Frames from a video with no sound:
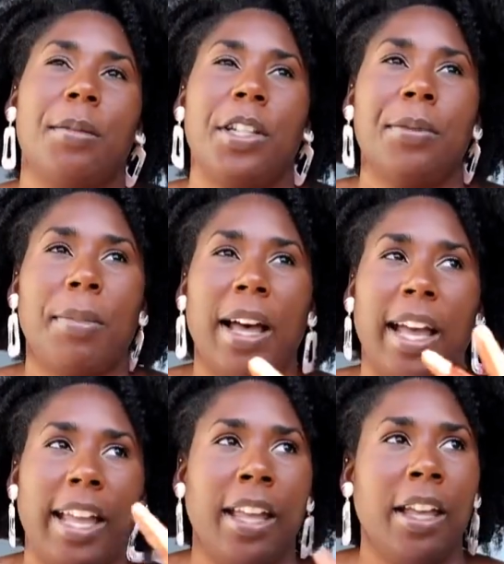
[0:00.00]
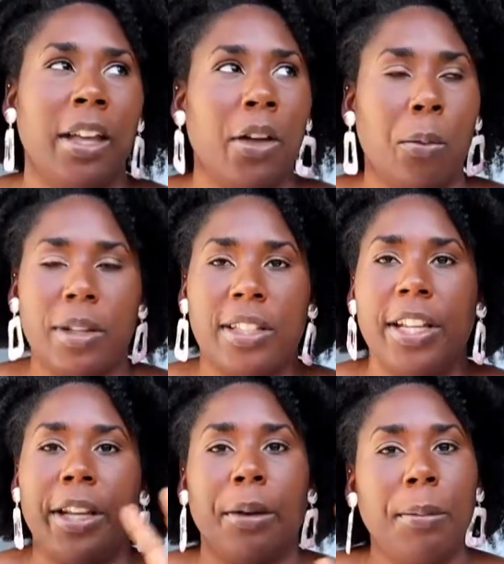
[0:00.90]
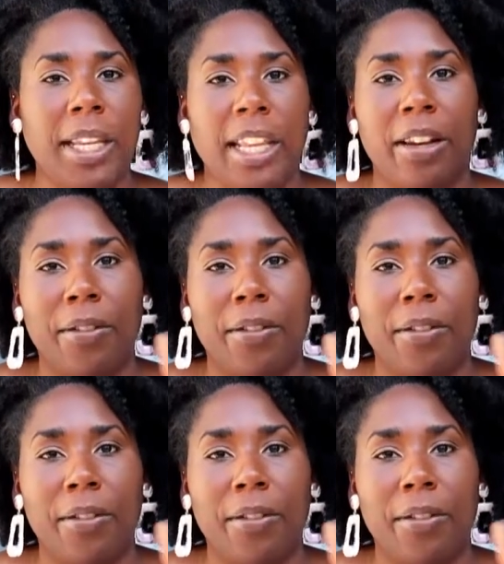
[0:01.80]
just by what's in your immediate